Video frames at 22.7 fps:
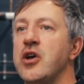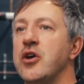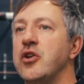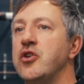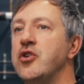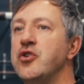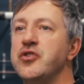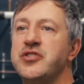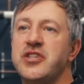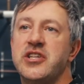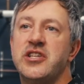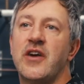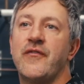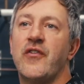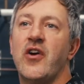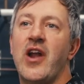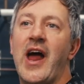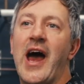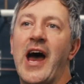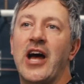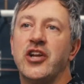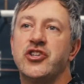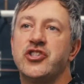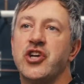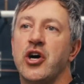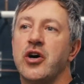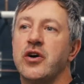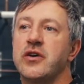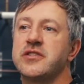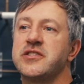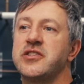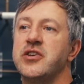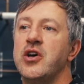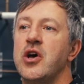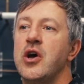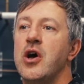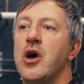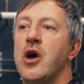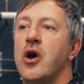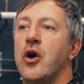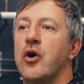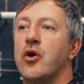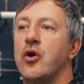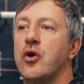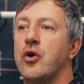using different adjuncts,
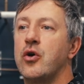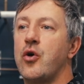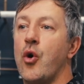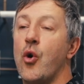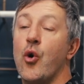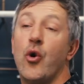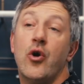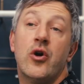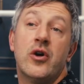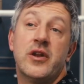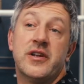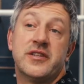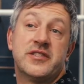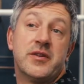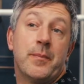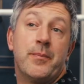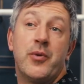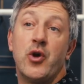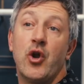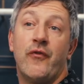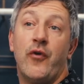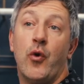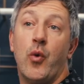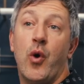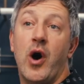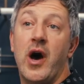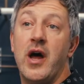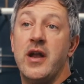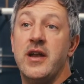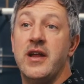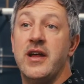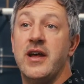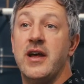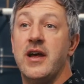corn is a beautiful one.